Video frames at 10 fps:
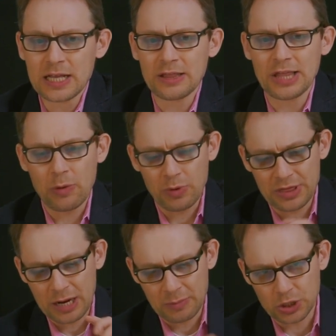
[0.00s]
They would
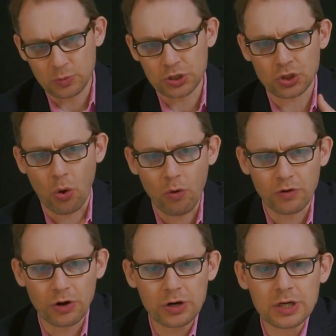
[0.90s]
then be switched
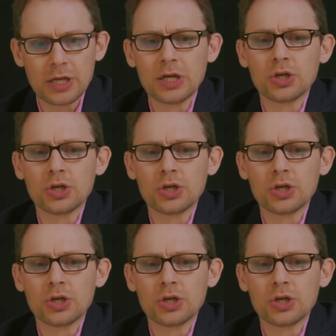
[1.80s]
over